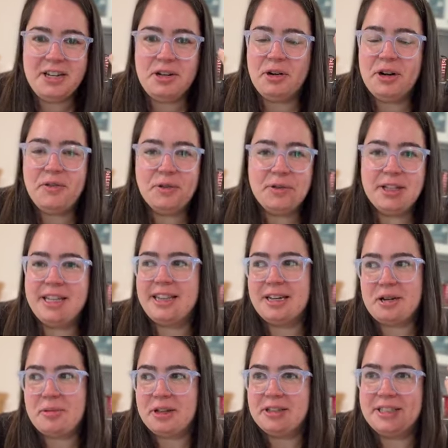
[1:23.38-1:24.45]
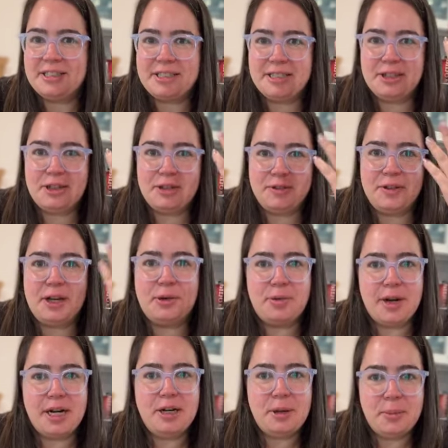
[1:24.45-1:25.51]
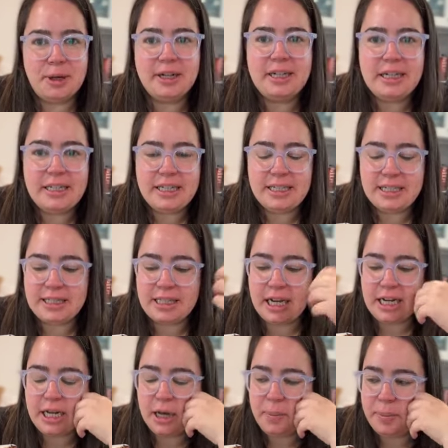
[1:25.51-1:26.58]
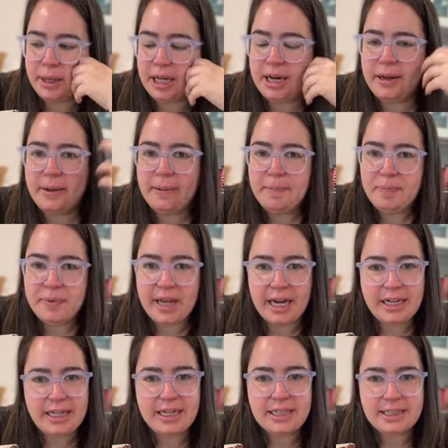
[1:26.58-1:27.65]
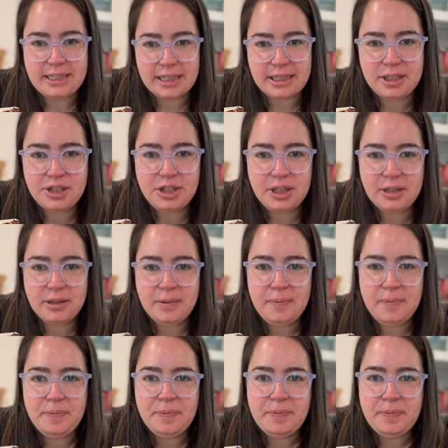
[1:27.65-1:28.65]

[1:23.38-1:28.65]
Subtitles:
you don't even really think about this until you've written a book and need to sign it, but I need a signature.